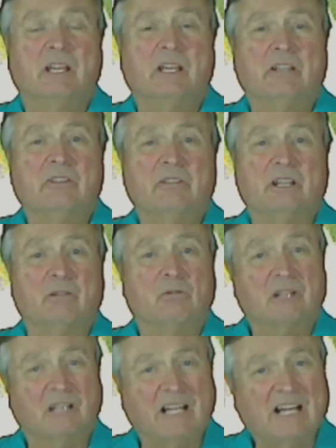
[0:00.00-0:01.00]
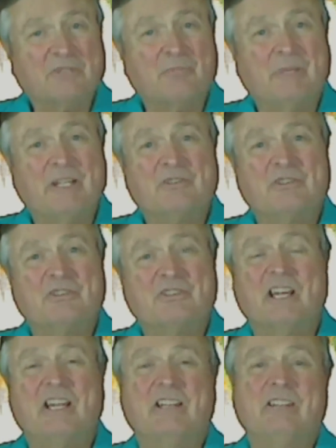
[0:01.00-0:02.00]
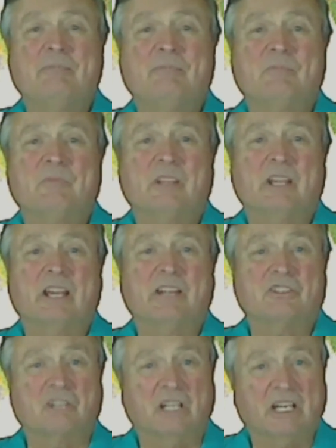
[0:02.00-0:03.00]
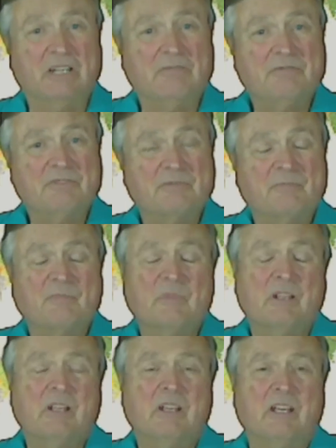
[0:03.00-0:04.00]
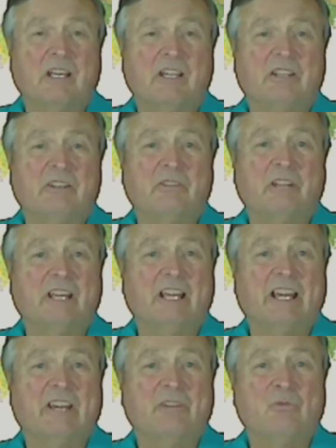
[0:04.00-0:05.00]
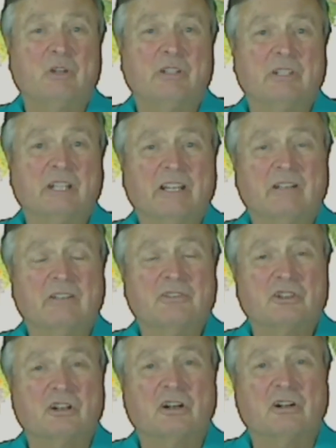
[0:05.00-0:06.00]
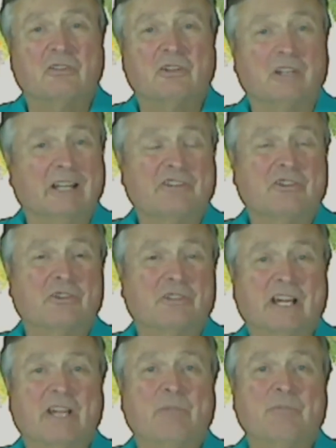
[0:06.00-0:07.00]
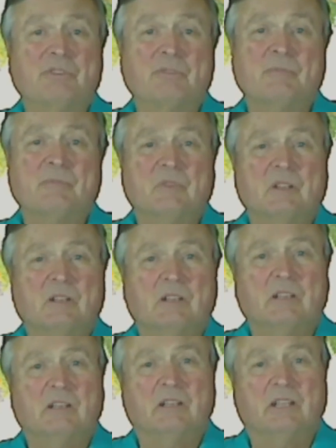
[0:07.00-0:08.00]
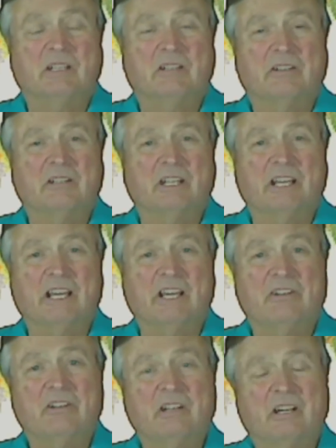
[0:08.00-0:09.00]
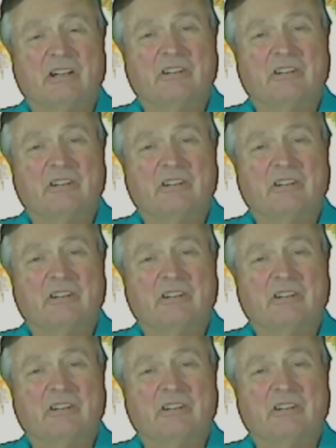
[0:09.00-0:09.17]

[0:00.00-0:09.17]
And they were a class-based society. They had slaves, and they had what the English called the lesser types. And they had